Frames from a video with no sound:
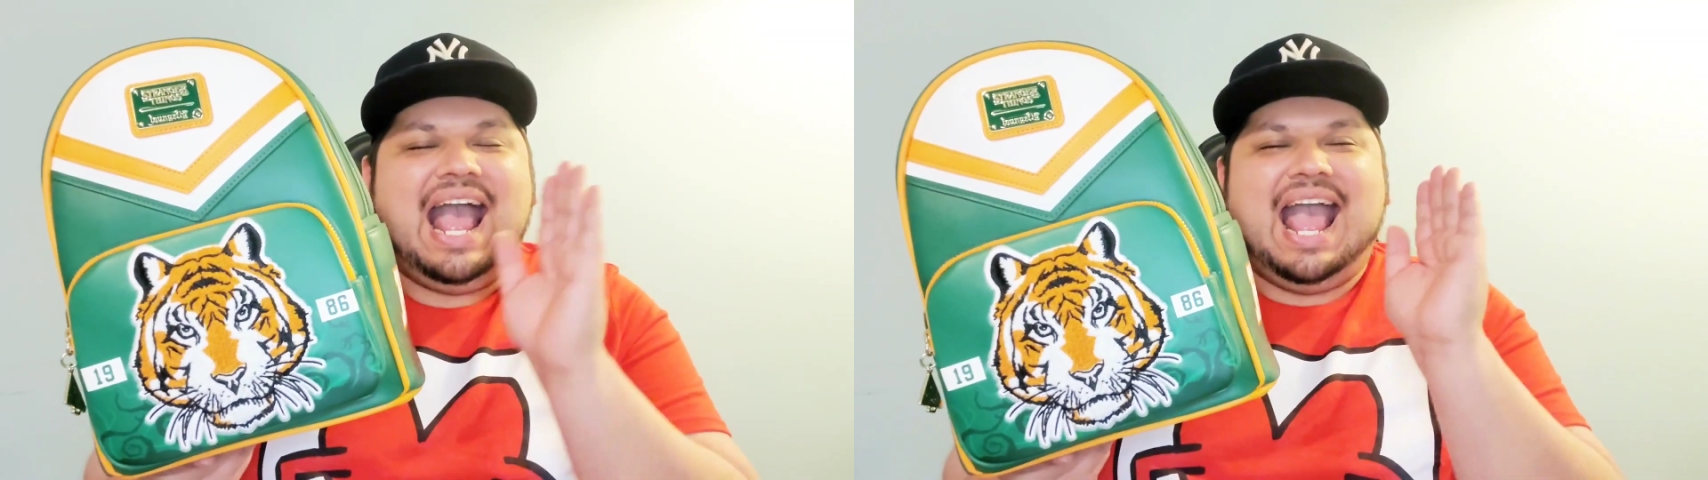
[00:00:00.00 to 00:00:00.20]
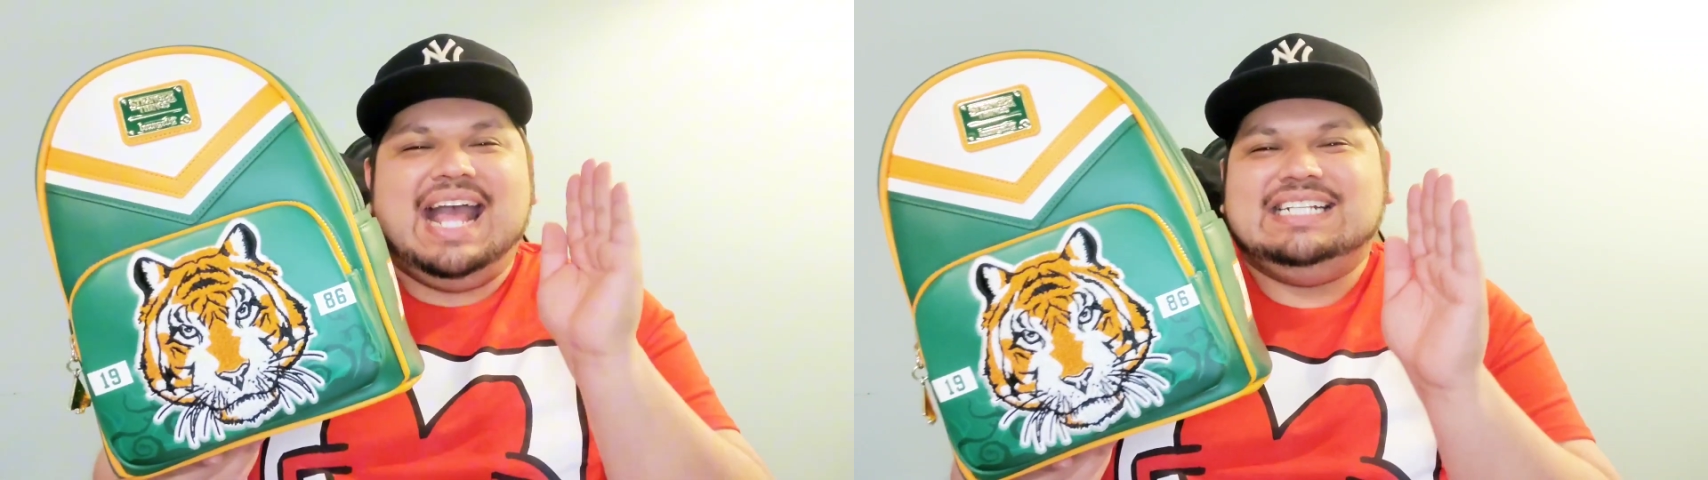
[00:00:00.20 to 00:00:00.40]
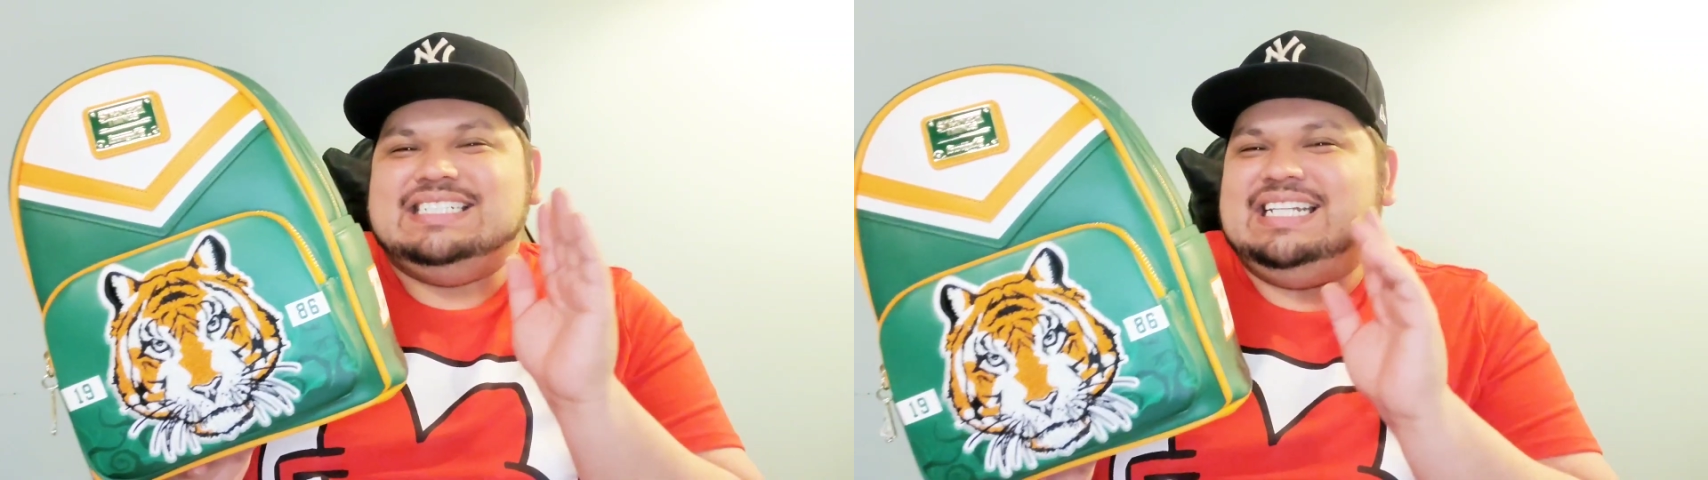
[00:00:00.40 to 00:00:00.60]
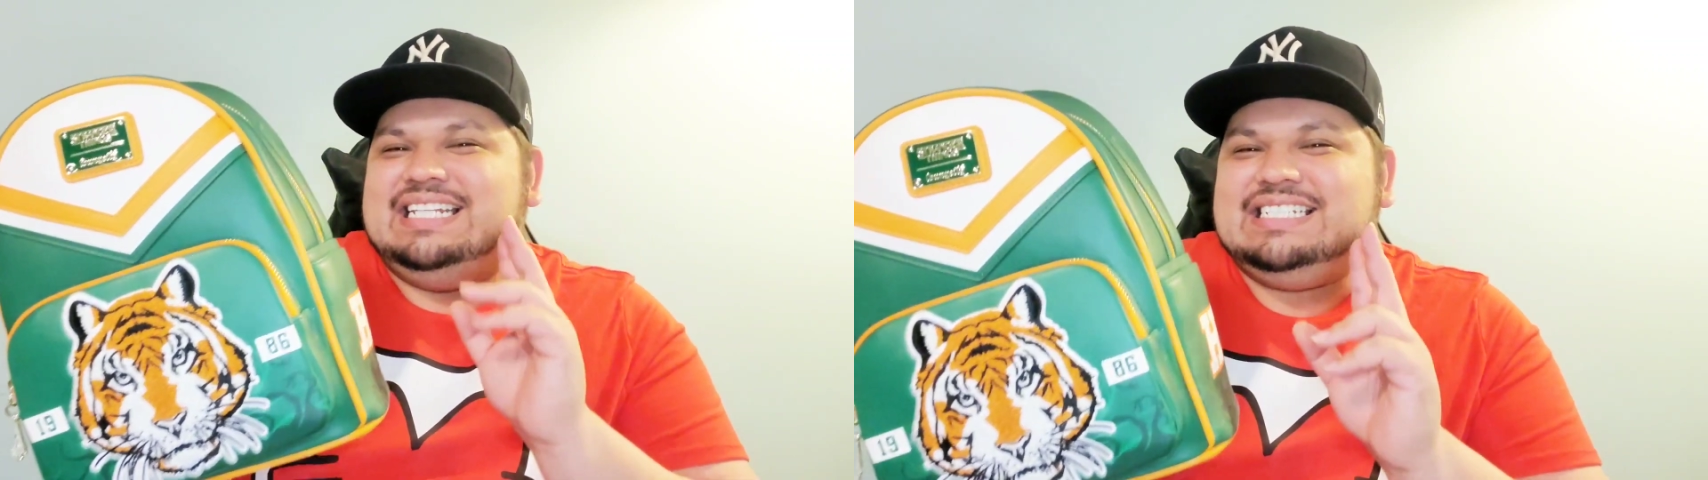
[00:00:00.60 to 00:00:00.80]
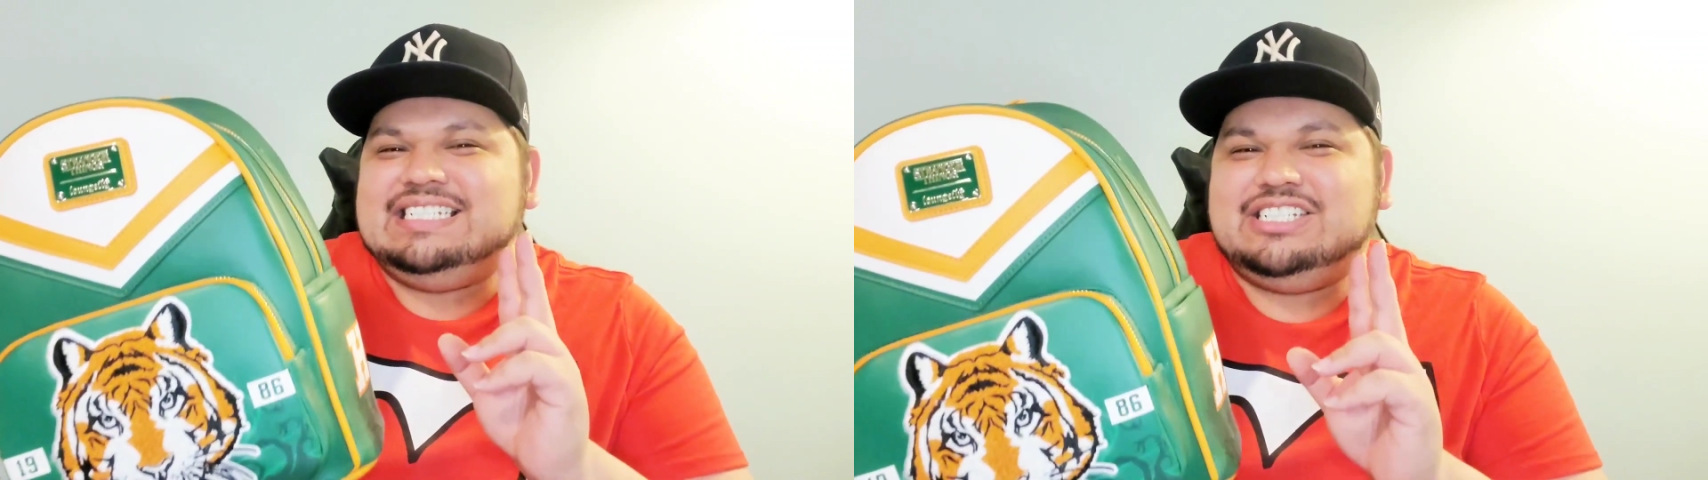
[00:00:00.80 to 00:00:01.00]
And
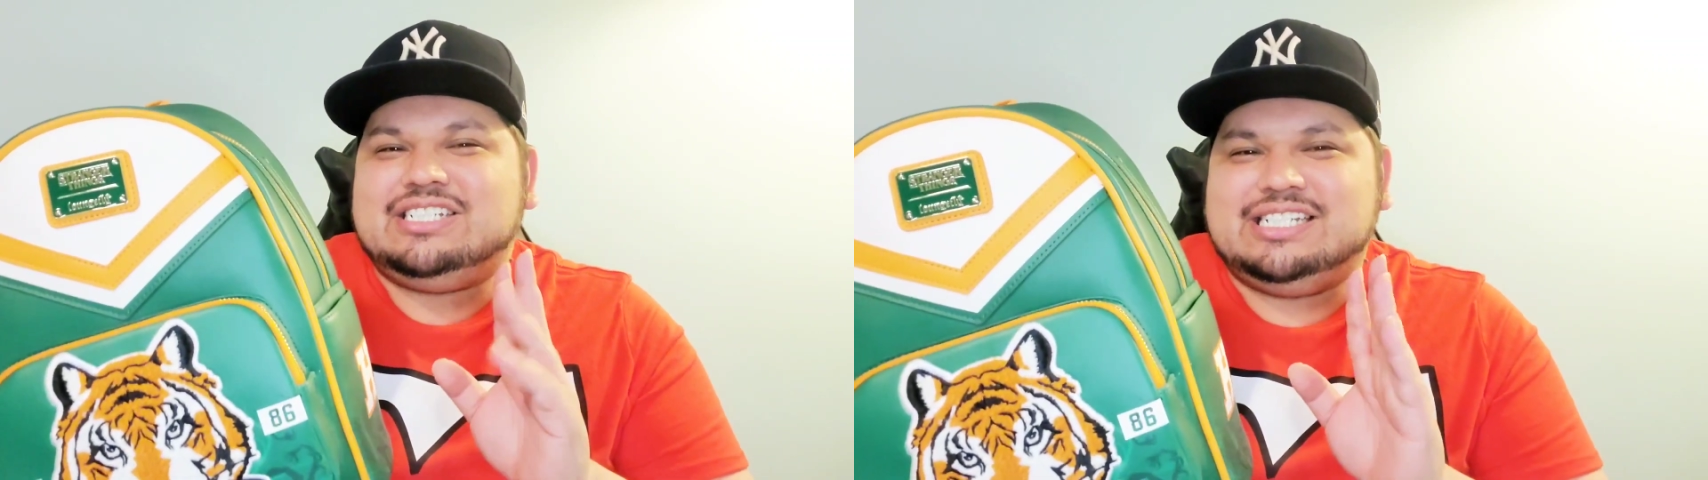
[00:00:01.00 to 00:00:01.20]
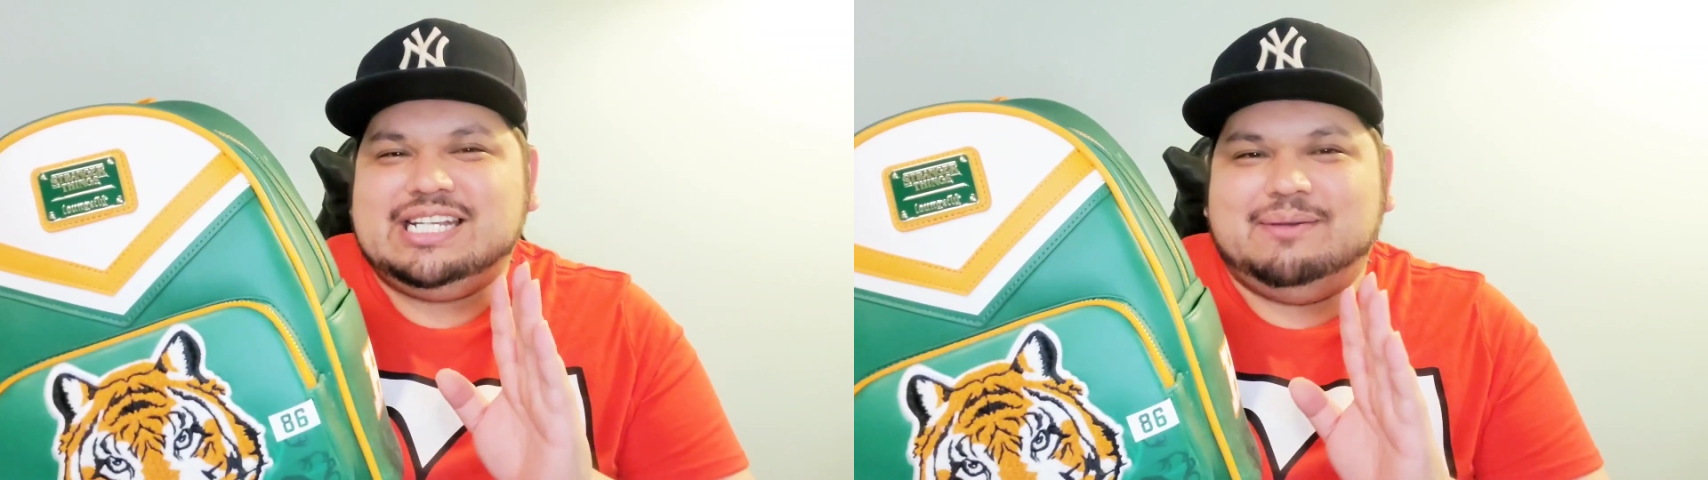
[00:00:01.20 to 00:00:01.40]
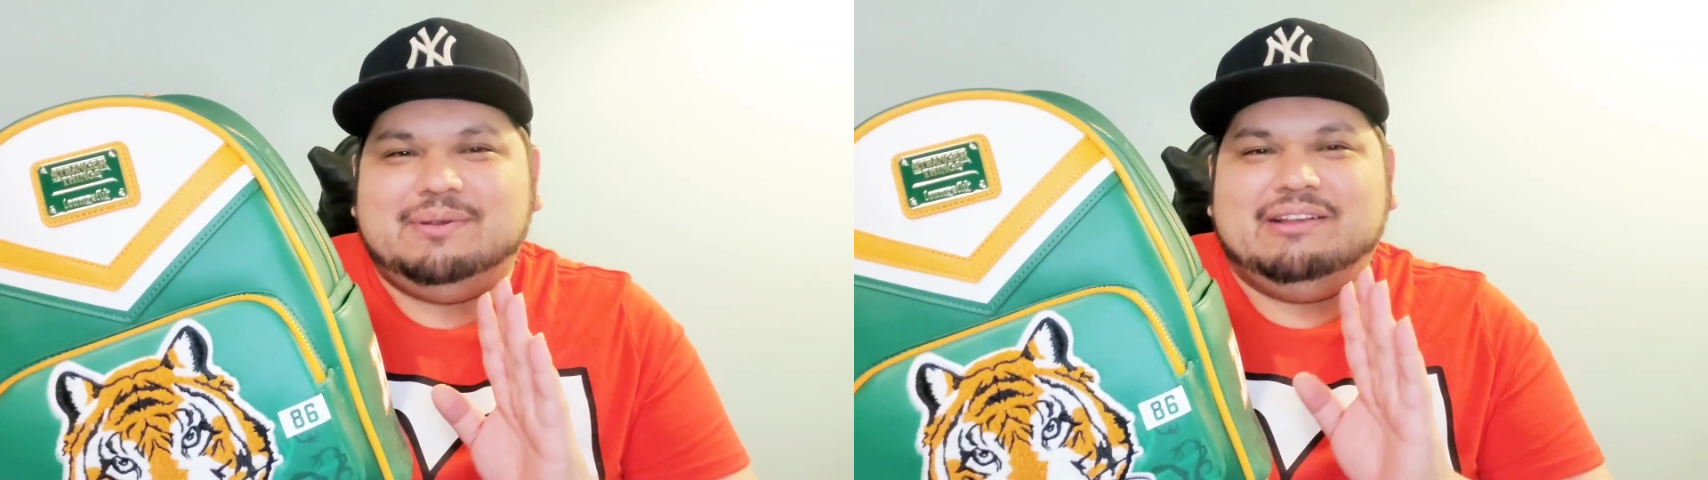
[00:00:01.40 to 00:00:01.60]
this is just a tip.